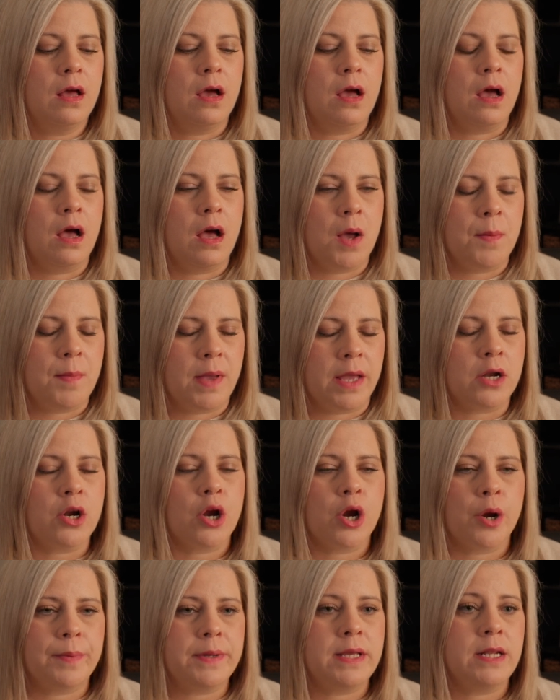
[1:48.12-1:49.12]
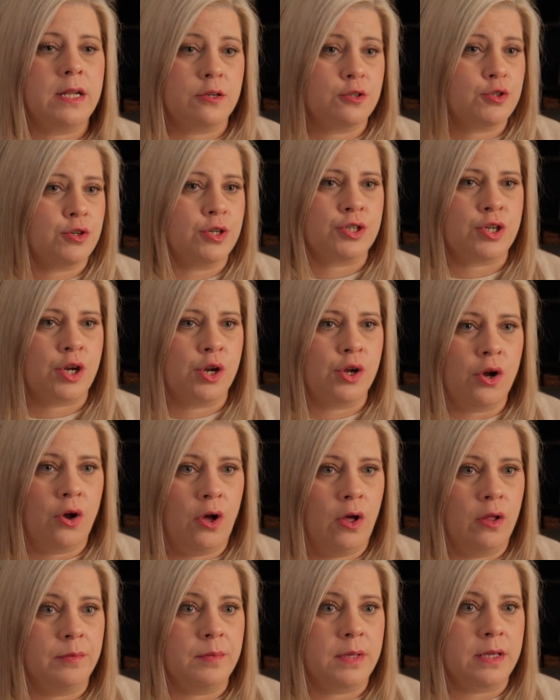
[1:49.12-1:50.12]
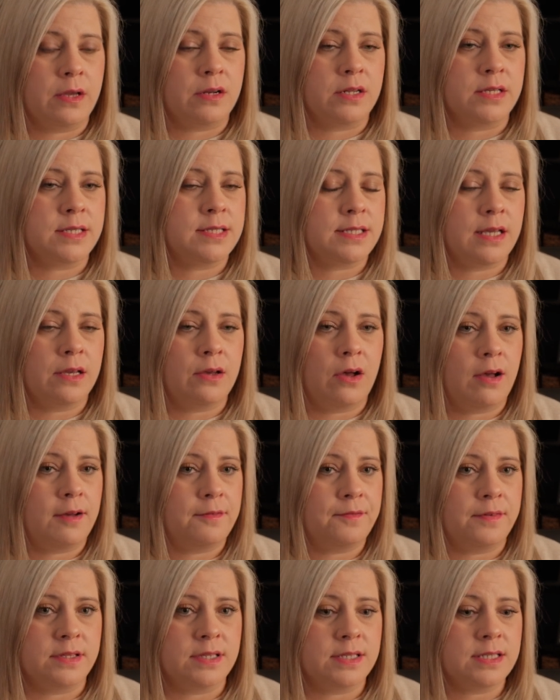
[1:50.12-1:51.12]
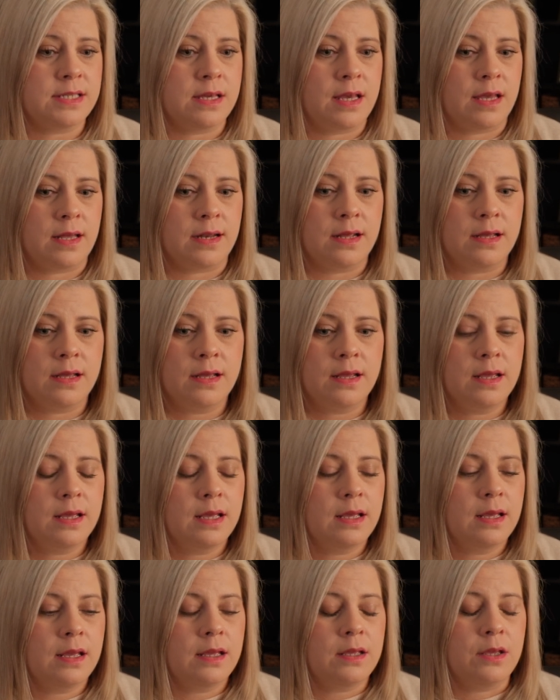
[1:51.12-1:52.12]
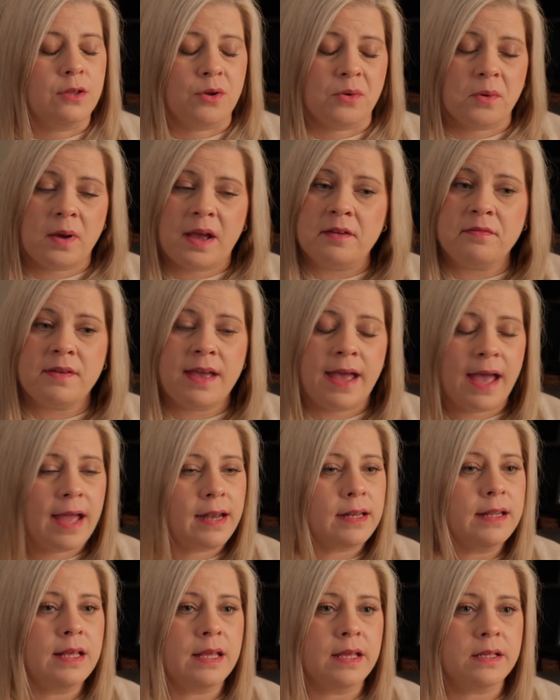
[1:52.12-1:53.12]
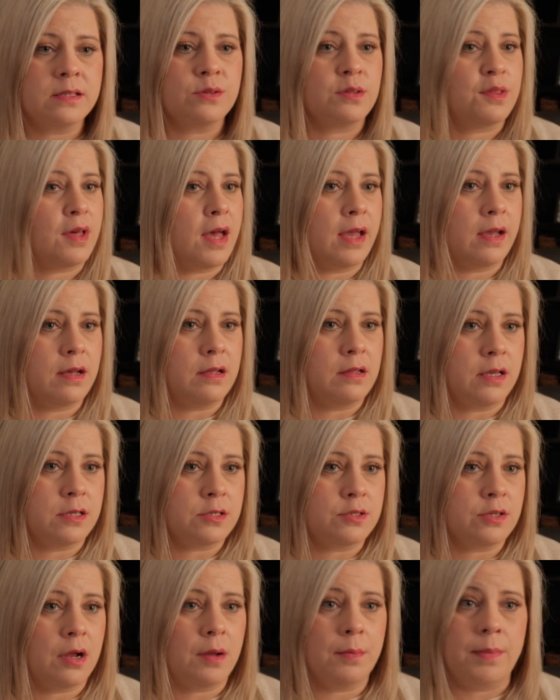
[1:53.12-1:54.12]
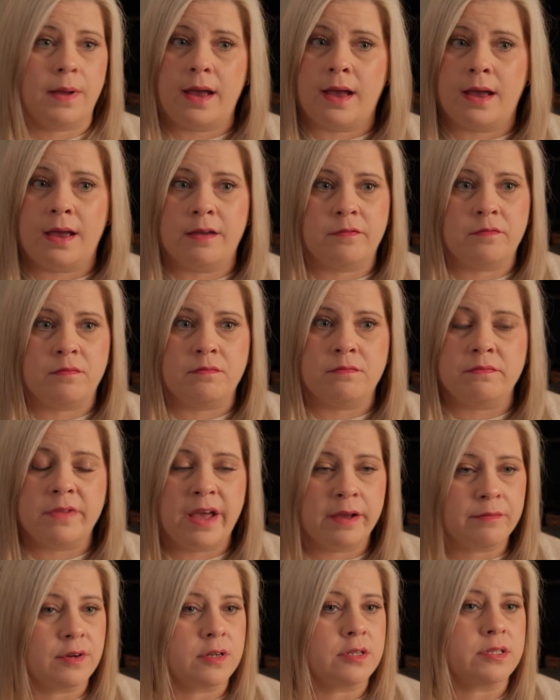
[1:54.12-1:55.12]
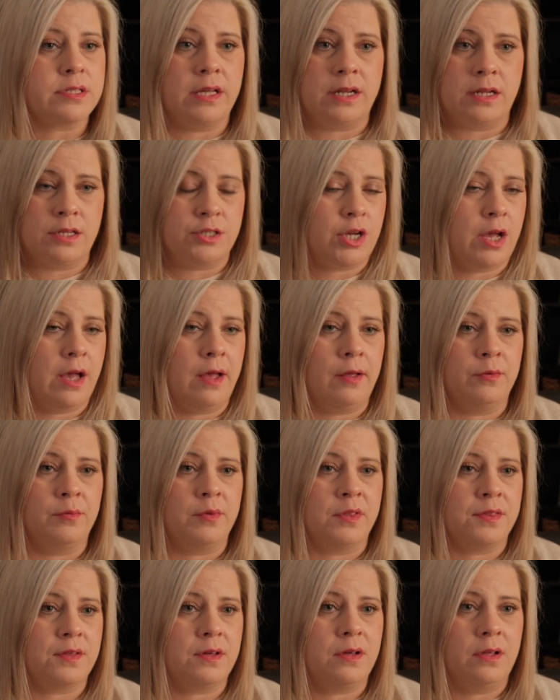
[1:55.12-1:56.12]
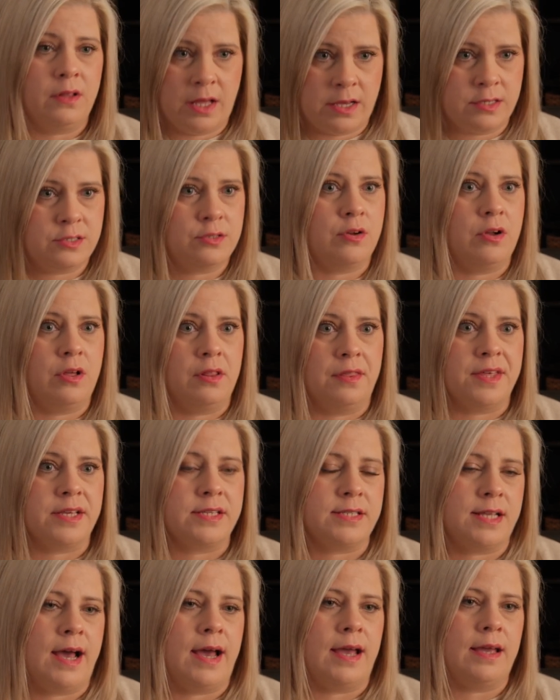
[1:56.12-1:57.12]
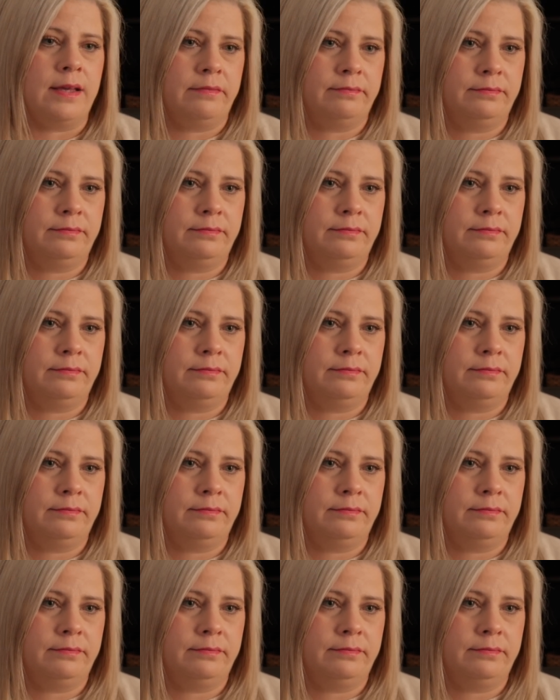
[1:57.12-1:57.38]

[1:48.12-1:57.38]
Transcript: um, and her pediatrician called me on his day off and said, you know, I've had kids with high cholesterol, but I've never seen a child with cholesterol this high.